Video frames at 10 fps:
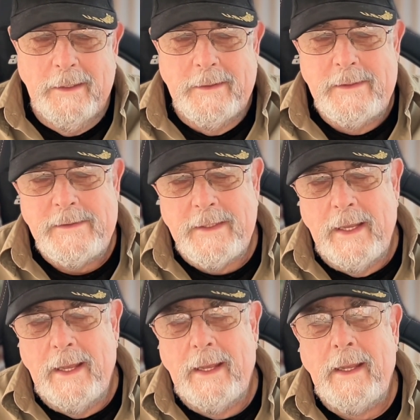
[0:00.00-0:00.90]
this
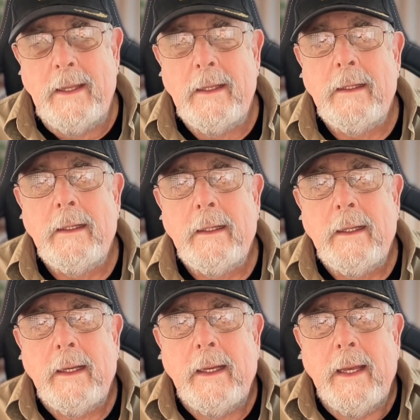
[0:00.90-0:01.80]
guy
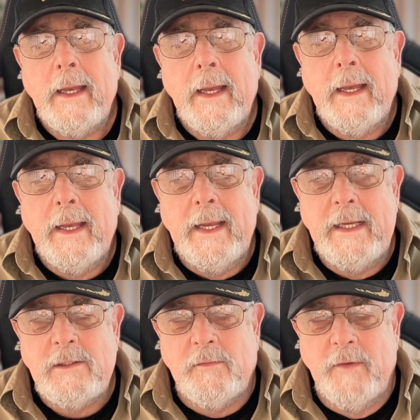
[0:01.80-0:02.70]

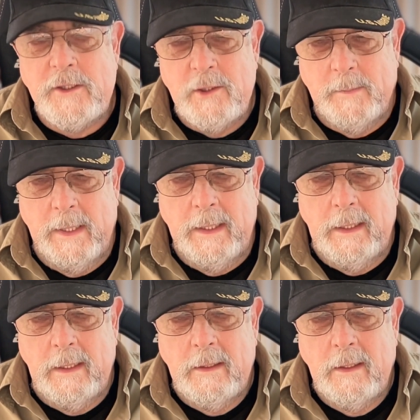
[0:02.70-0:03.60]
eats Vegemite
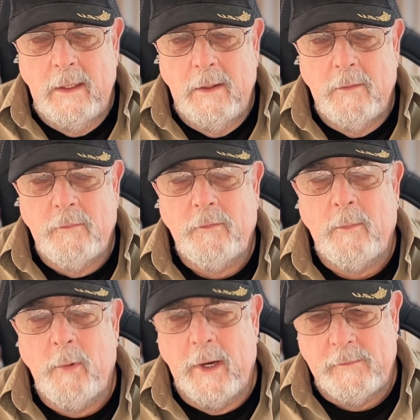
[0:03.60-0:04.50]
for
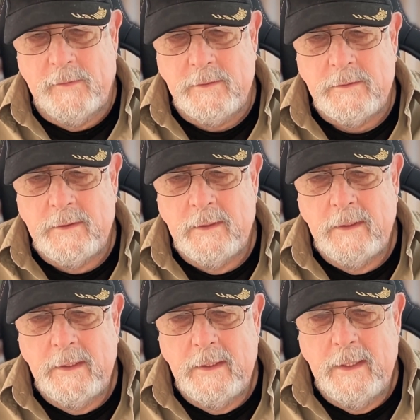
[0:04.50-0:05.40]
breakfast,
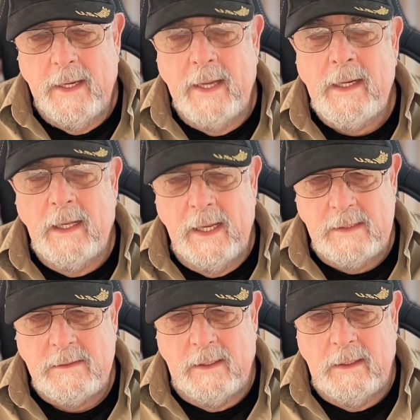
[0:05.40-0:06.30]
and he
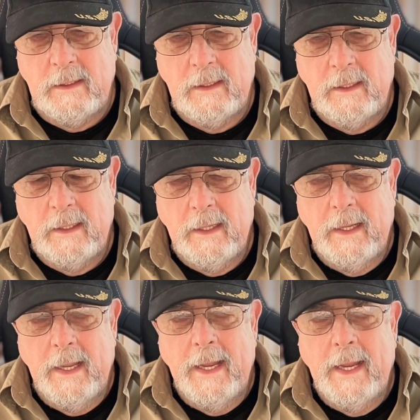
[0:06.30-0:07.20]
likes it.
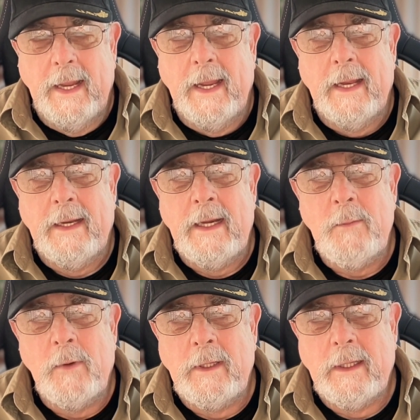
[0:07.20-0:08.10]
And
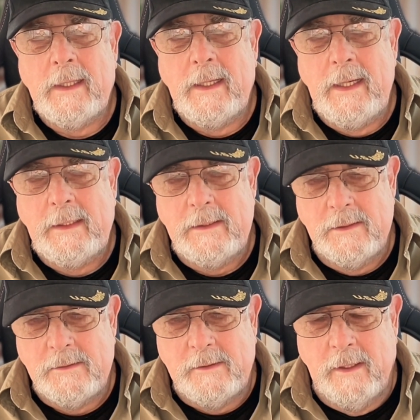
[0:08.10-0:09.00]
anyone that could eat
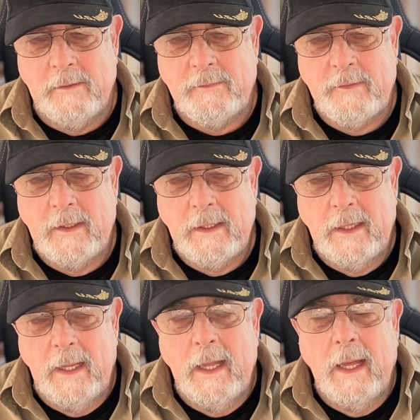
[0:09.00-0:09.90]
this stuff
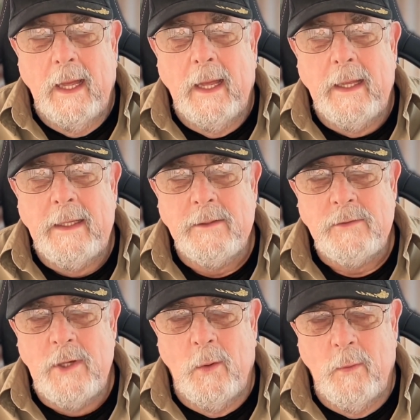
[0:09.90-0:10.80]

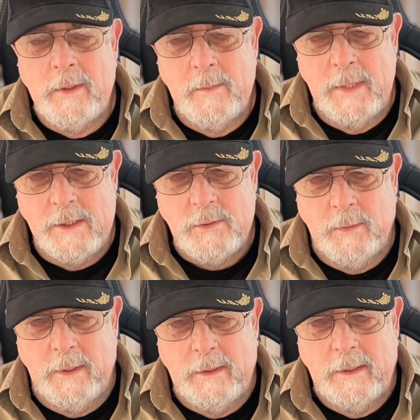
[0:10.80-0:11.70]
is no one to mess with.